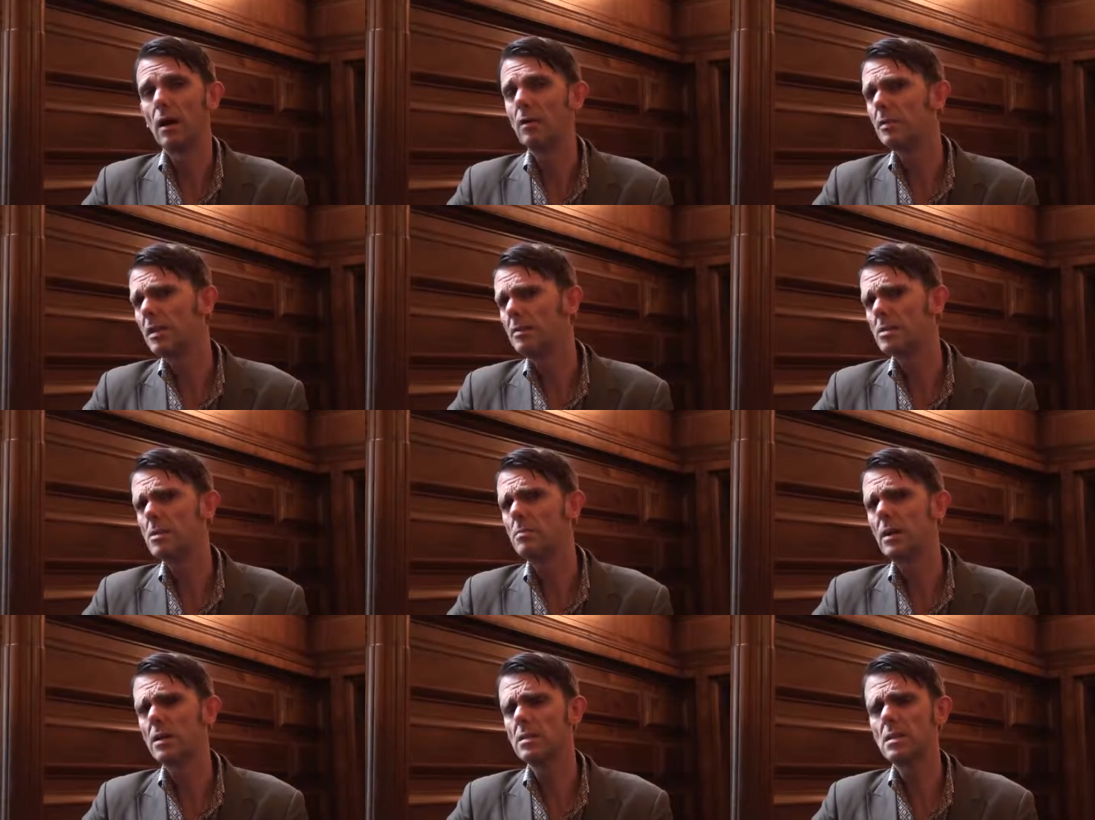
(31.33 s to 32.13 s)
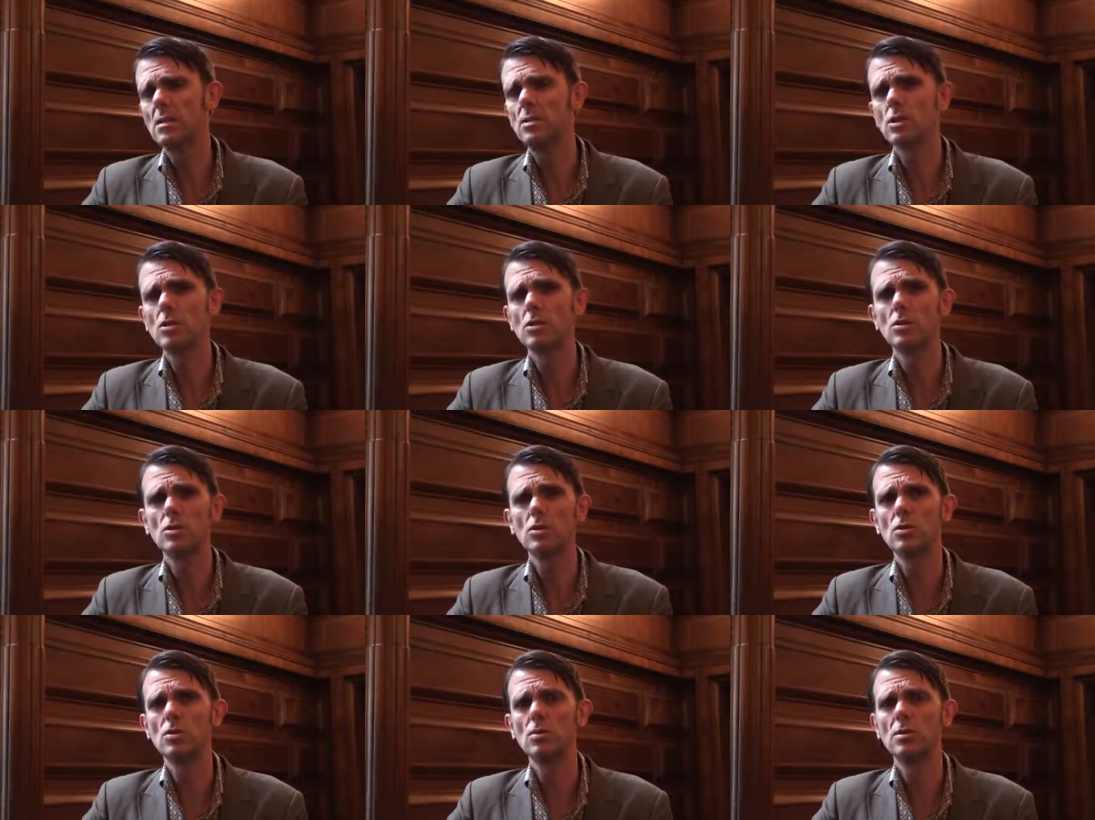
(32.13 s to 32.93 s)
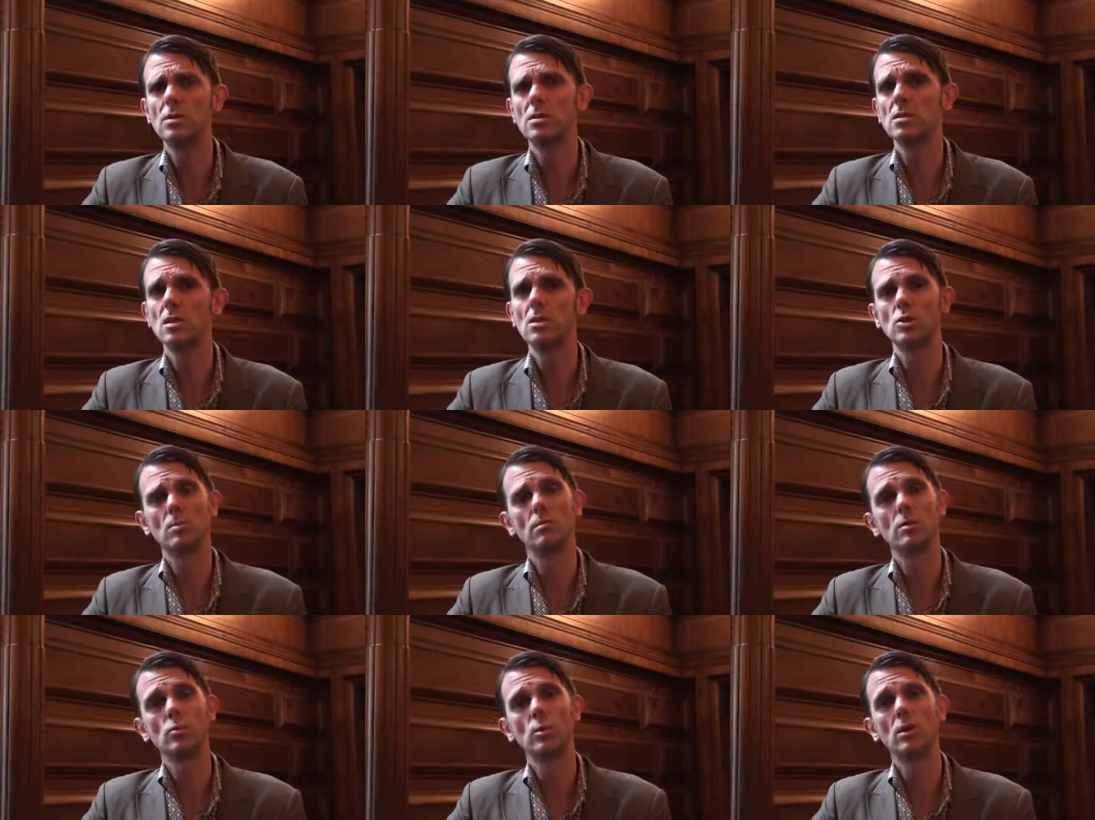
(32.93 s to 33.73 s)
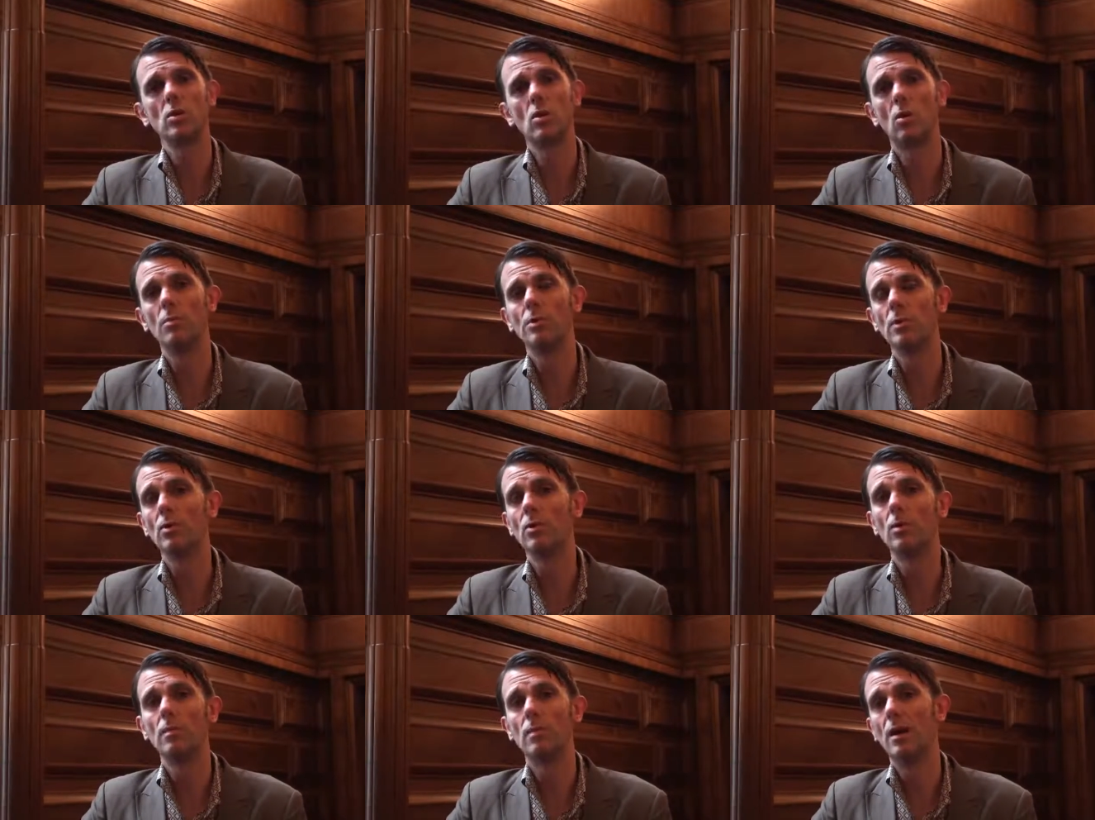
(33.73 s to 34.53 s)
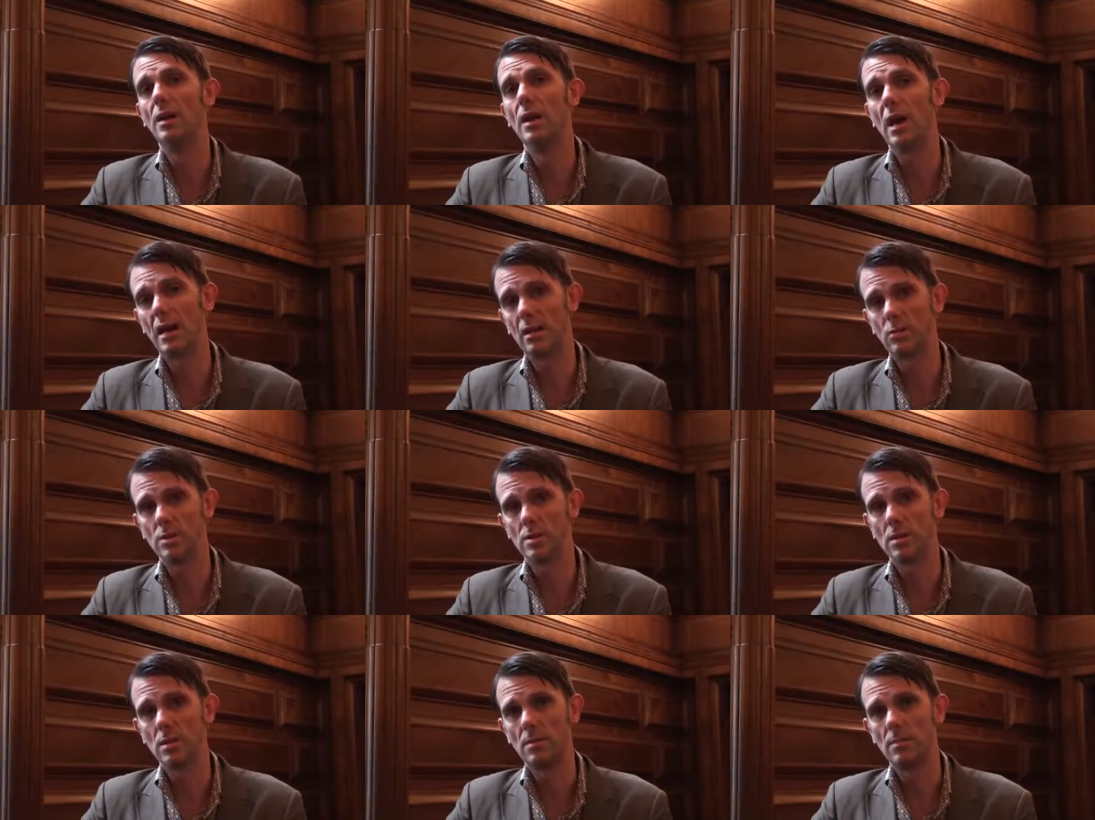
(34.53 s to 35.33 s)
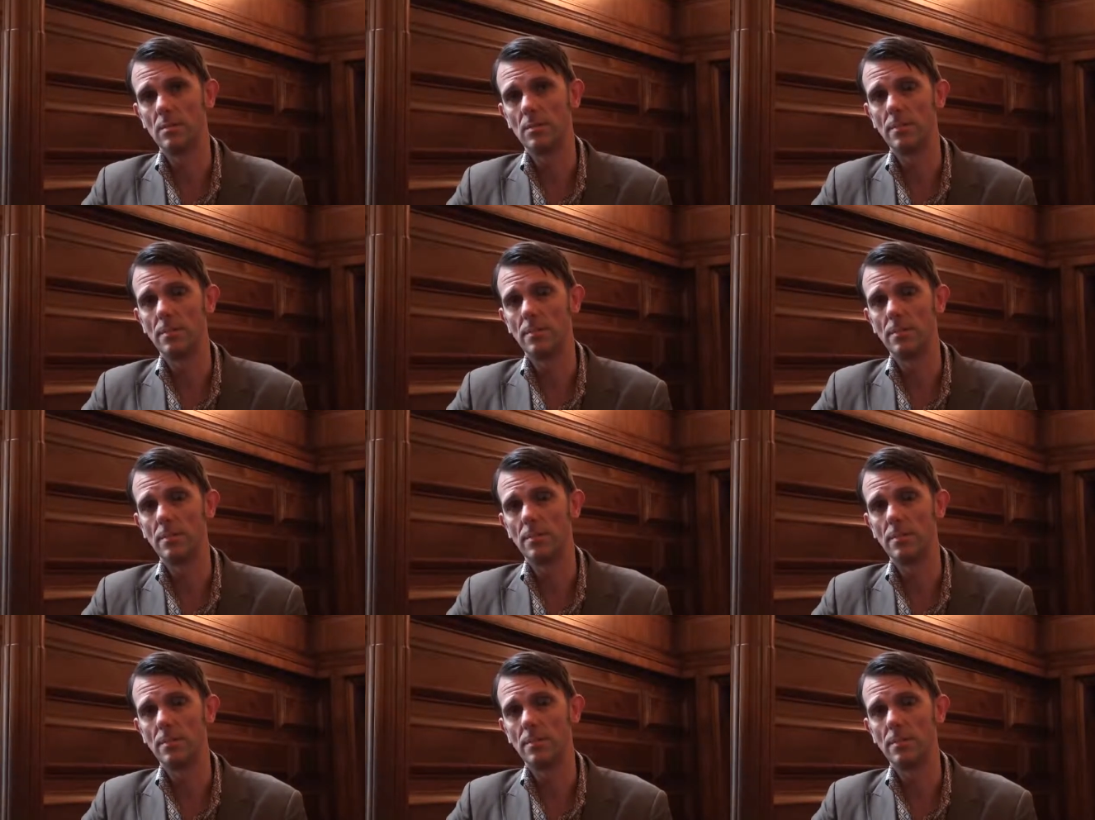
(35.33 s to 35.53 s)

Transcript: I'll then turn my attention to the distinction between common law and equity,